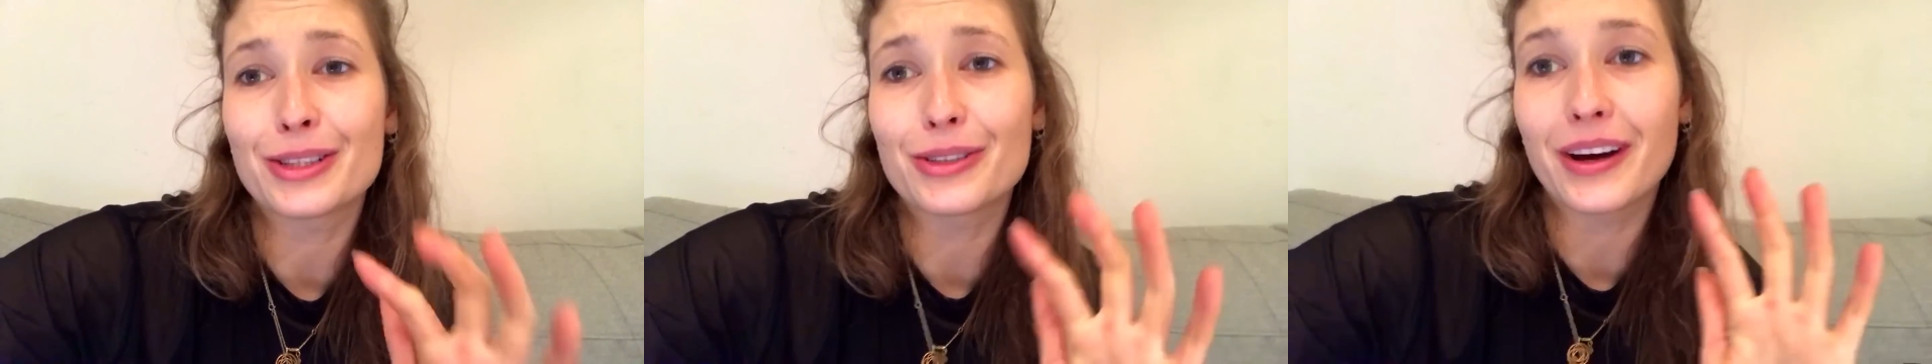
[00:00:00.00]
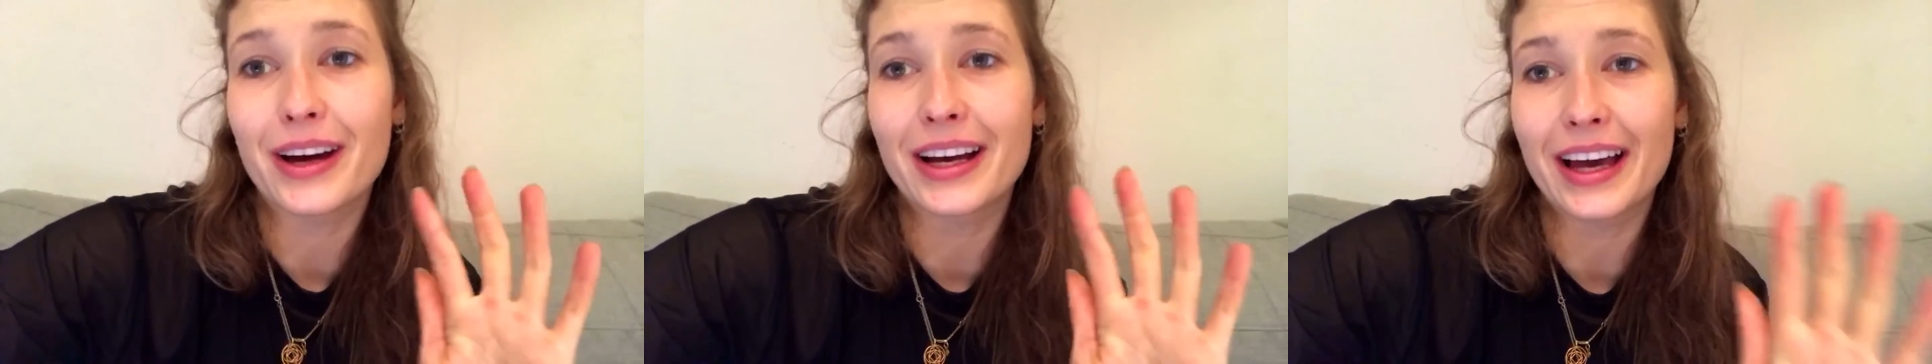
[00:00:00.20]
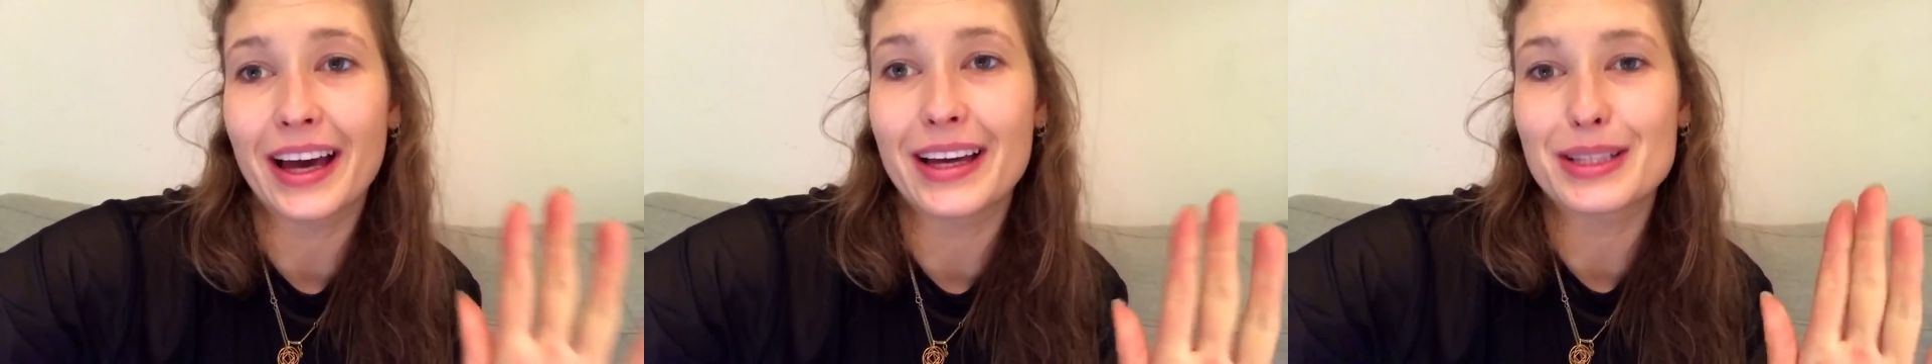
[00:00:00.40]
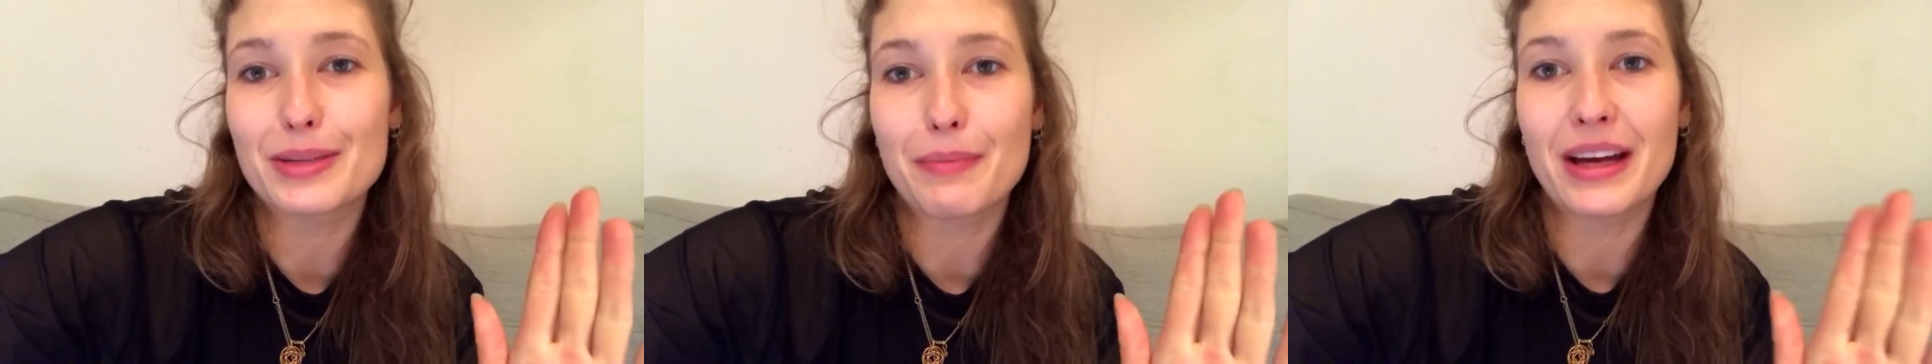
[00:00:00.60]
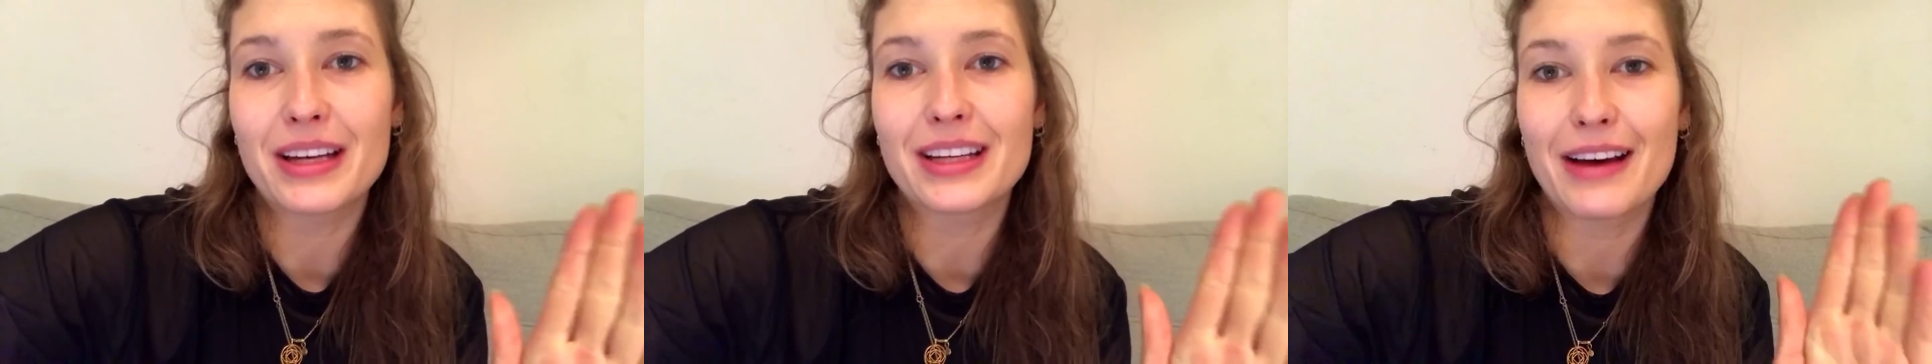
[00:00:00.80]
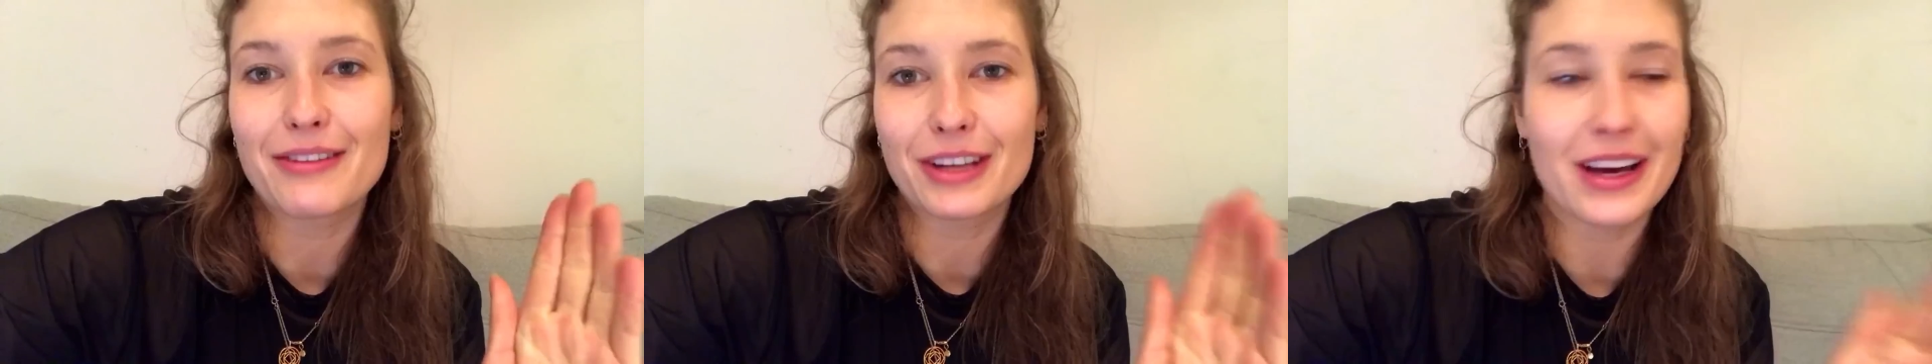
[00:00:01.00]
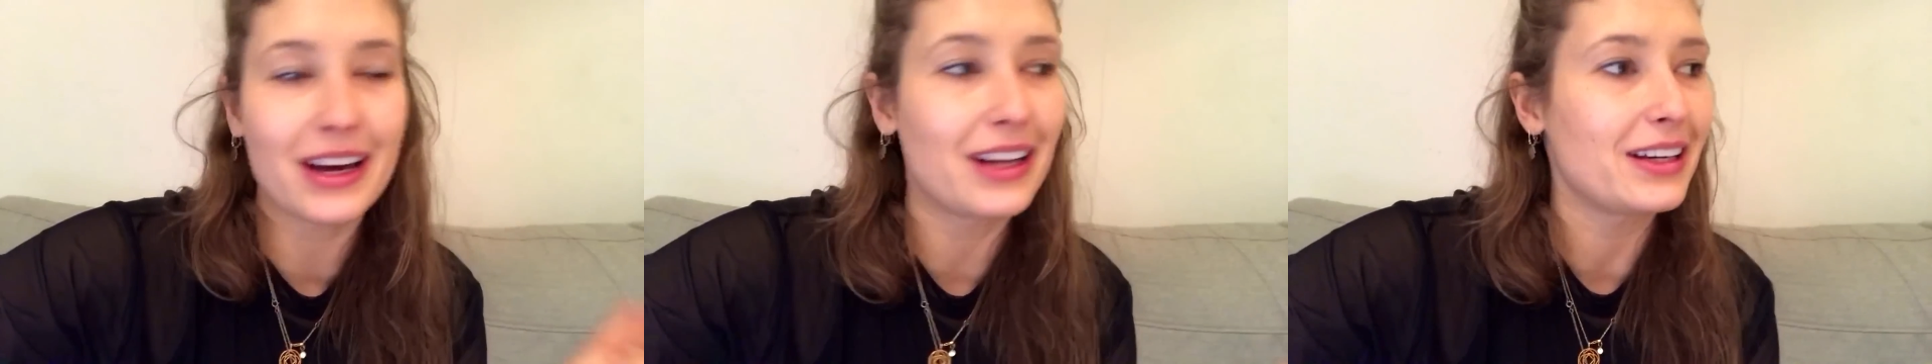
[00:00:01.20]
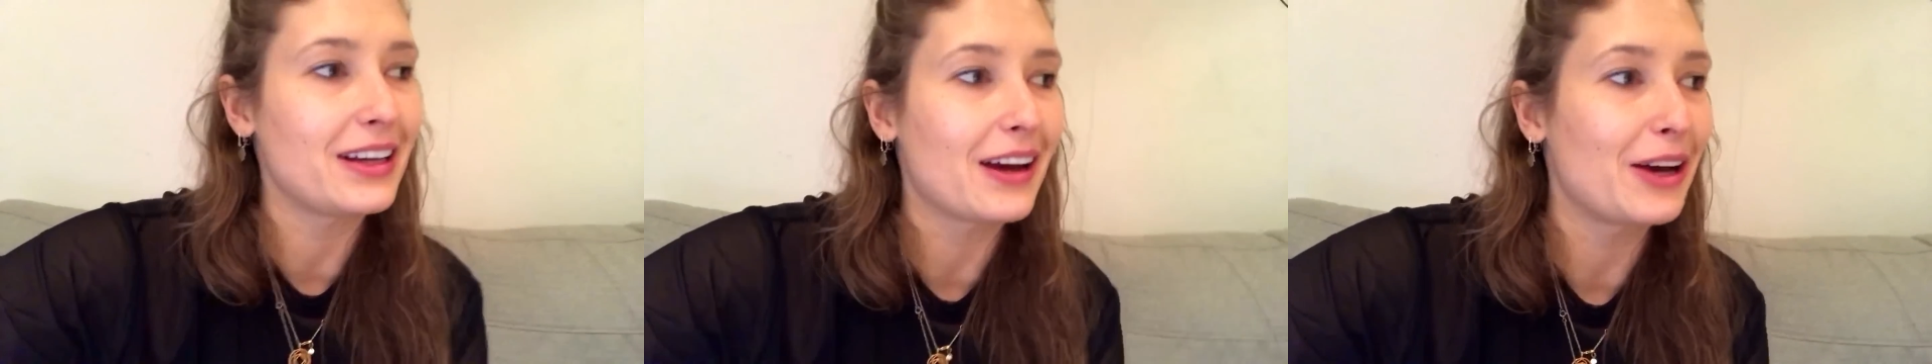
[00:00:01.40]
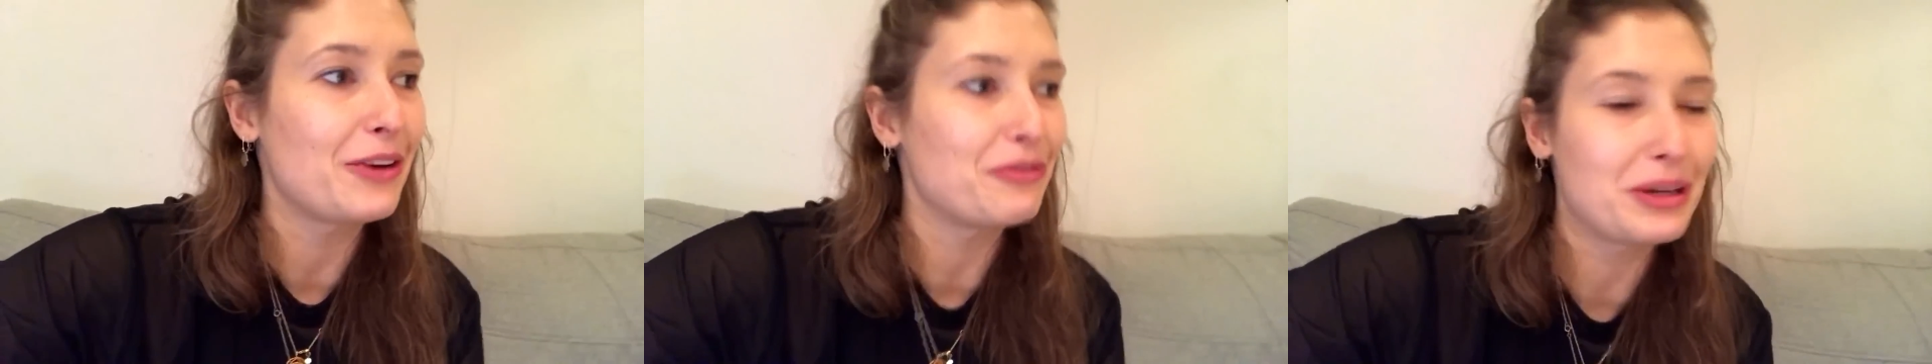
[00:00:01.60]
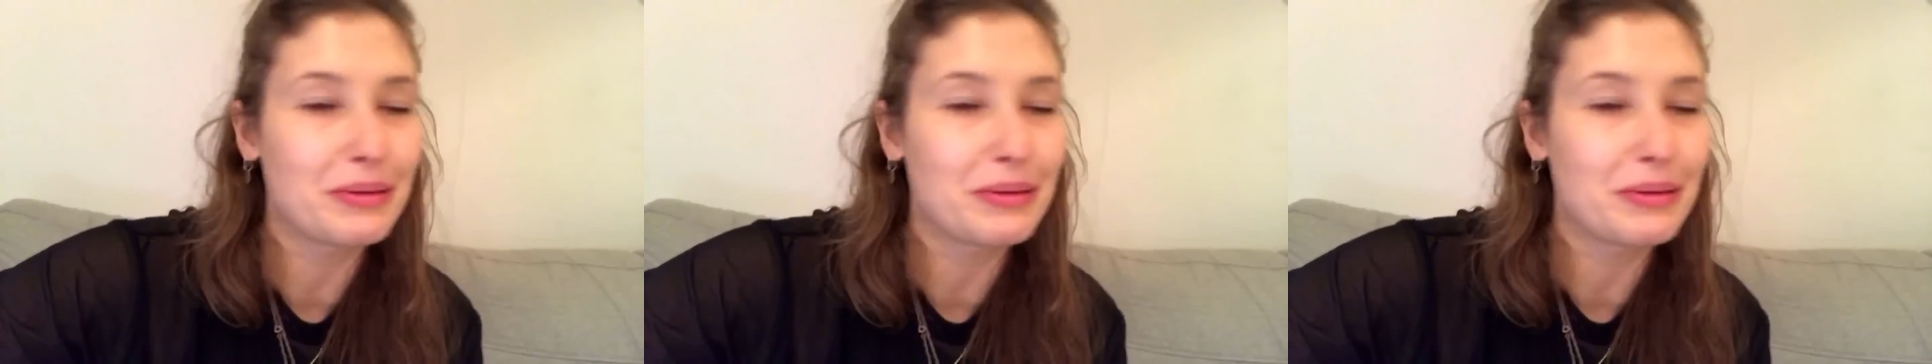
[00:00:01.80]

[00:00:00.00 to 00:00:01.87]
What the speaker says: and try and get into bed, have an early night,